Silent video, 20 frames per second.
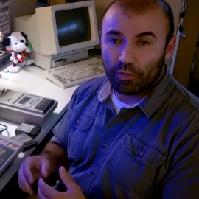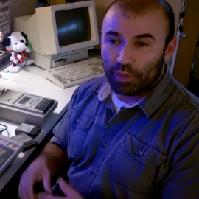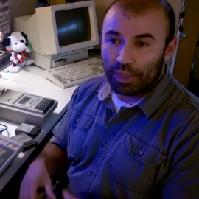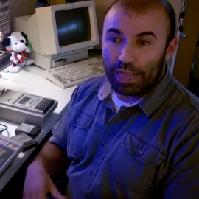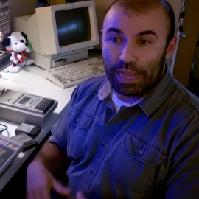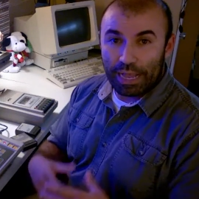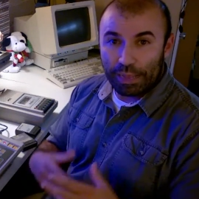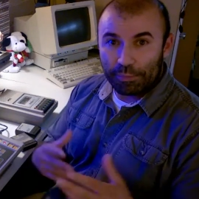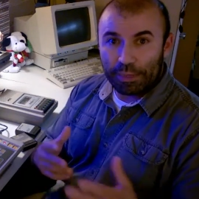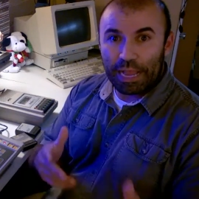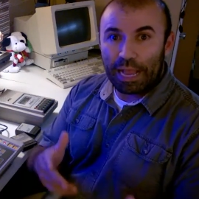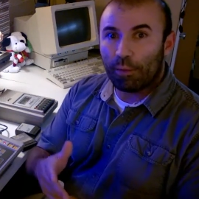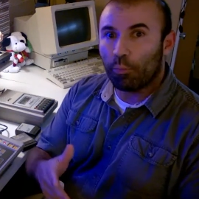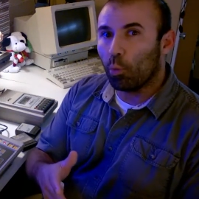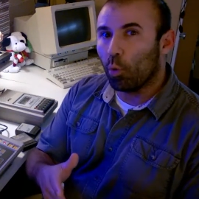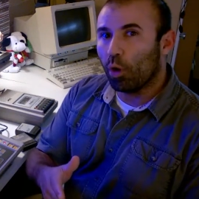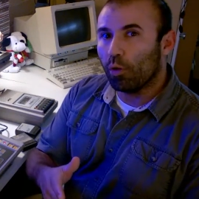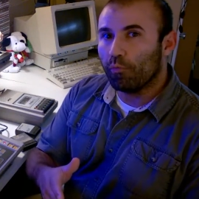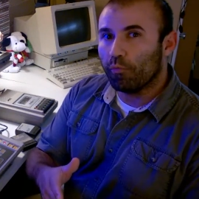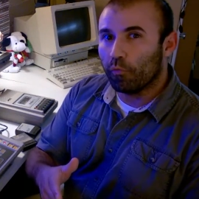And they had
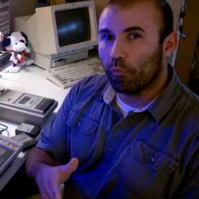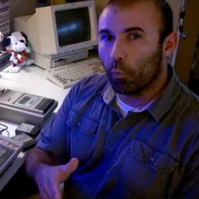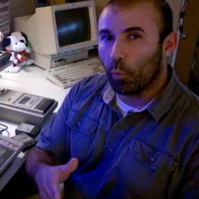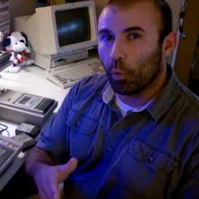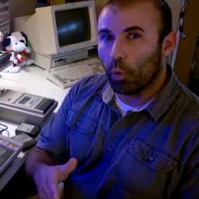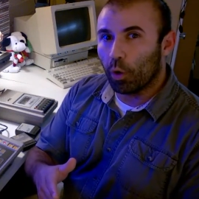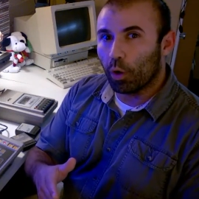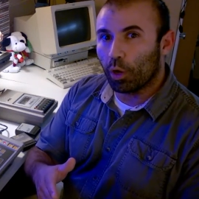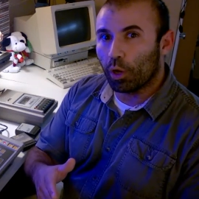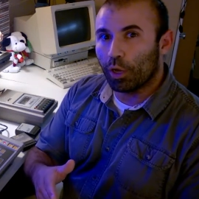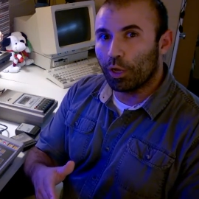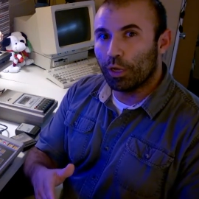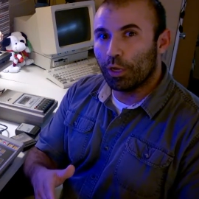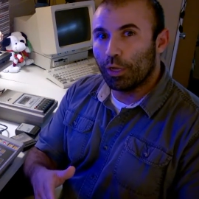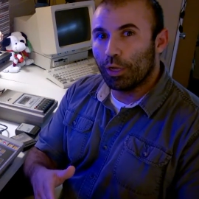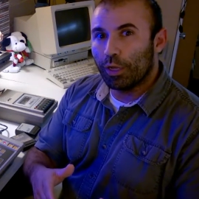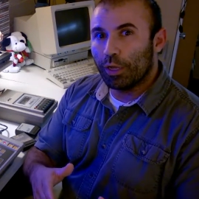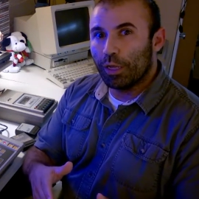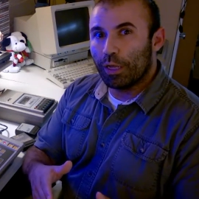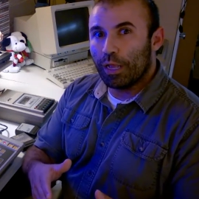one for
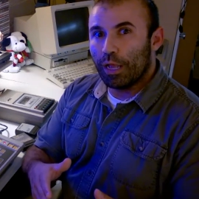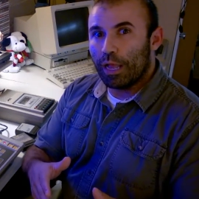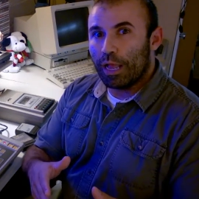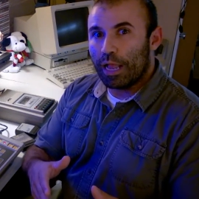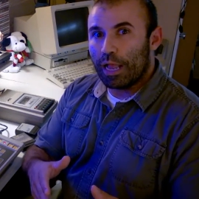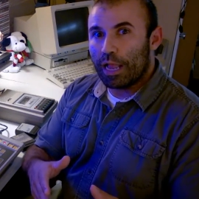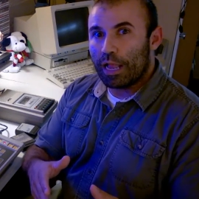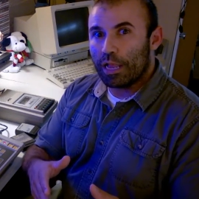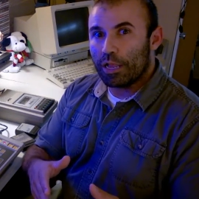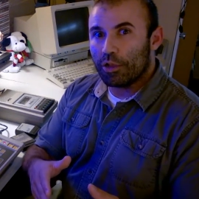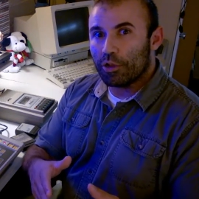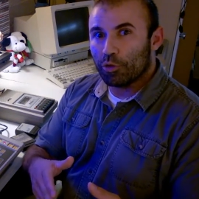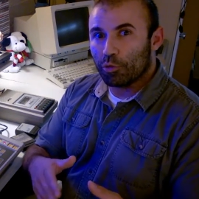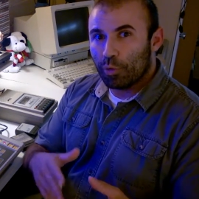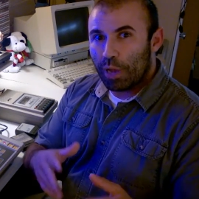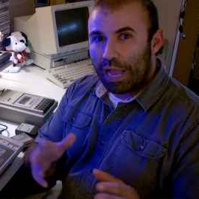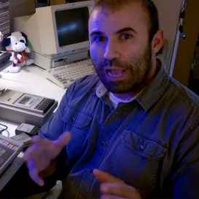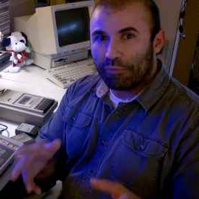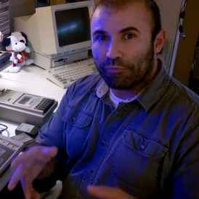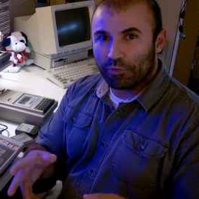a
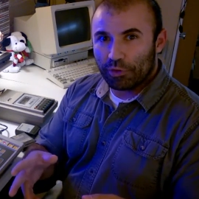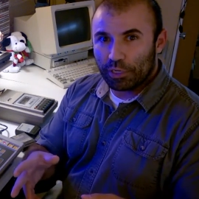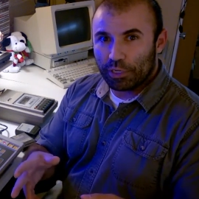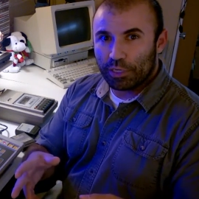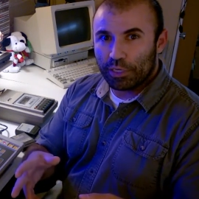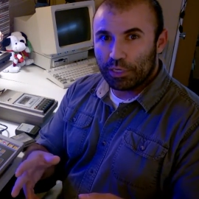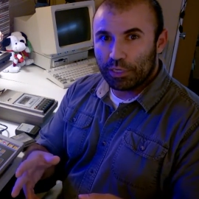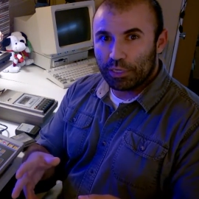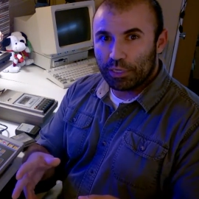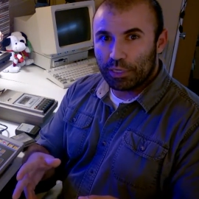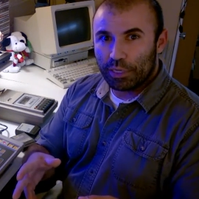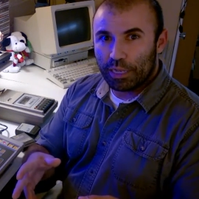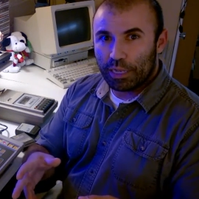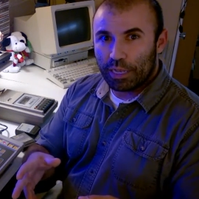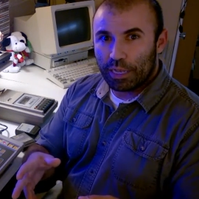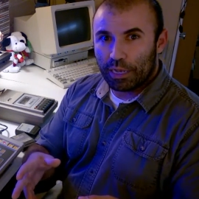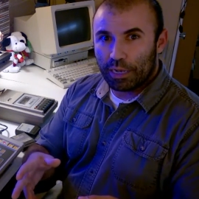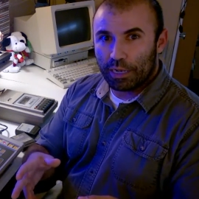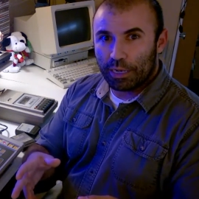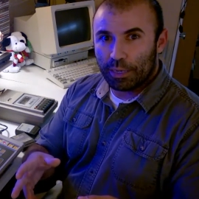graphics
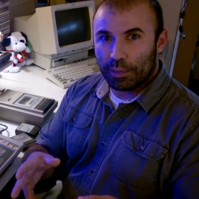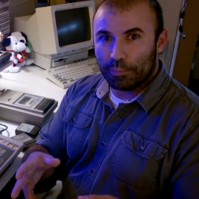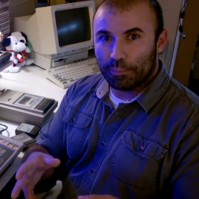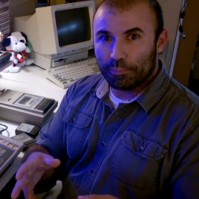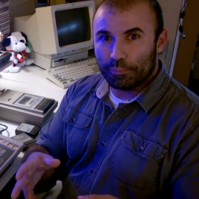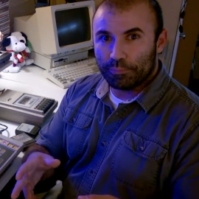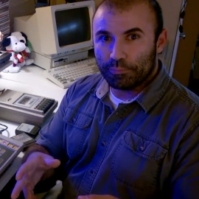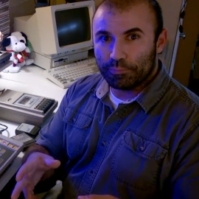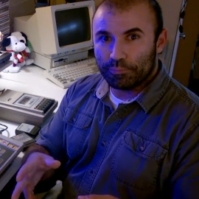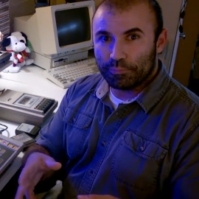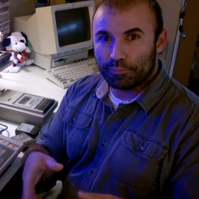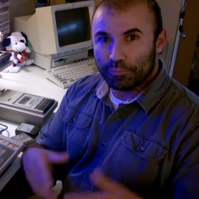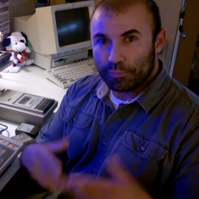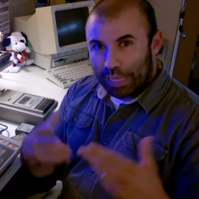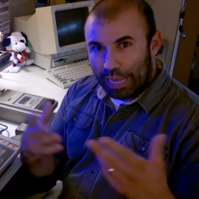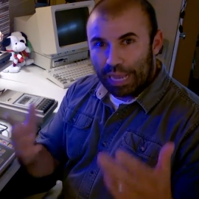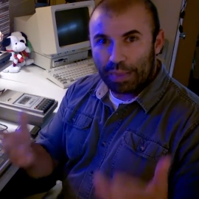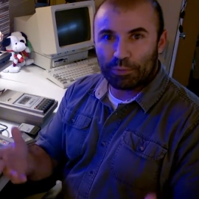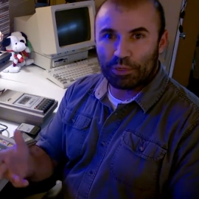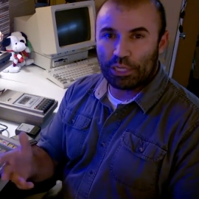um,
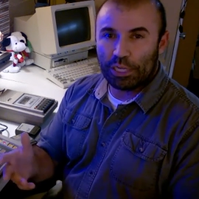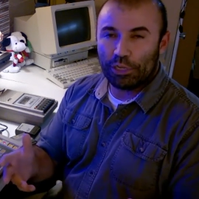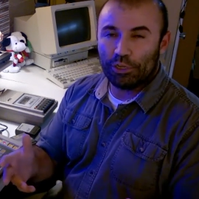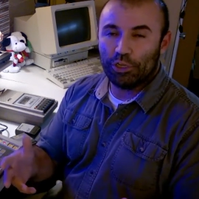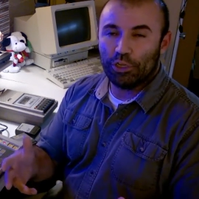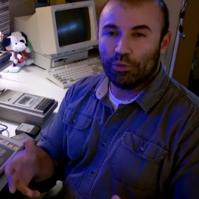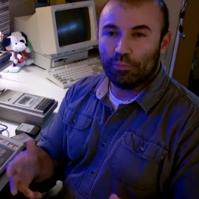application.